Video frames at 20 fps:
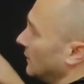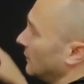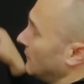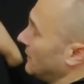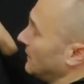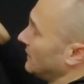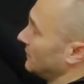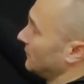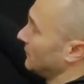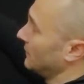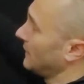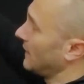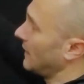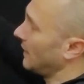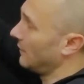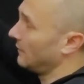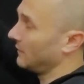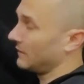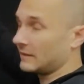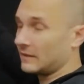The reason for
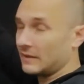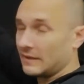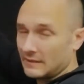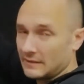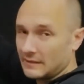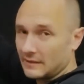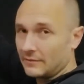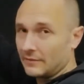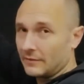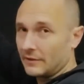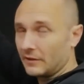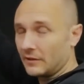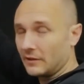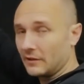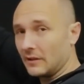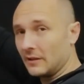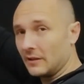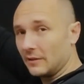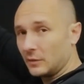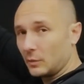that obviously is if
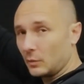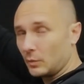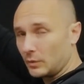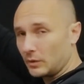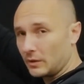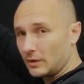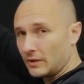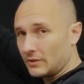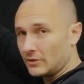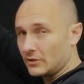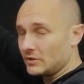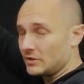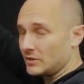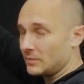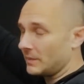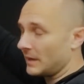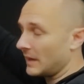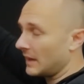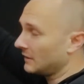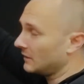the conditions
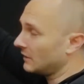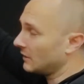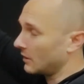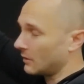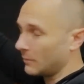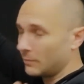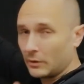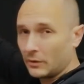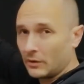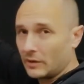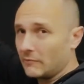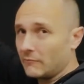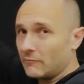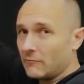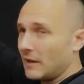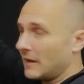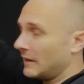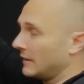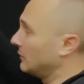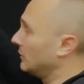are bad, you're going to button it
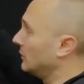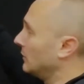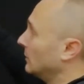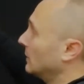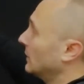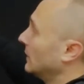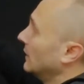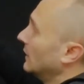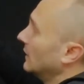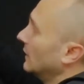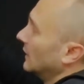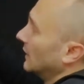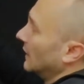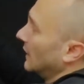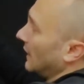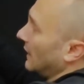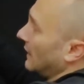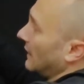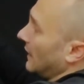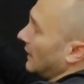right up,
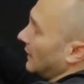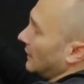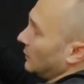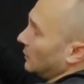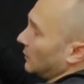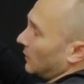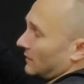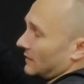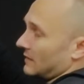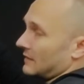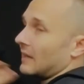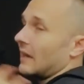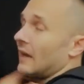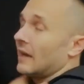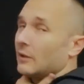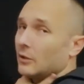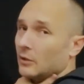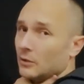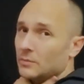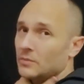and that you want
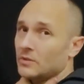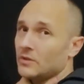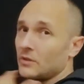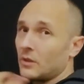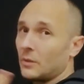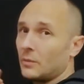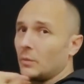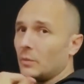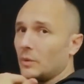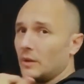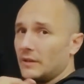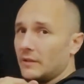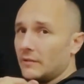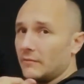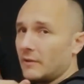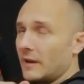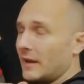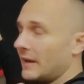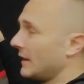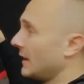tight up, stop the wind
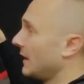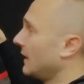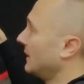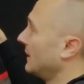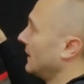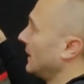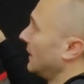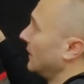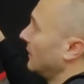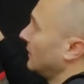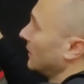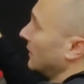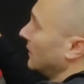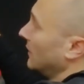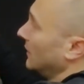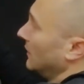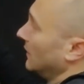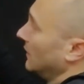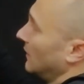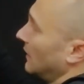and rain getting down,
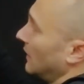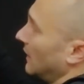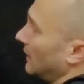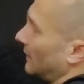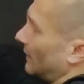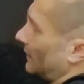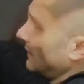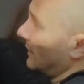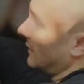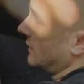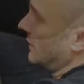and that's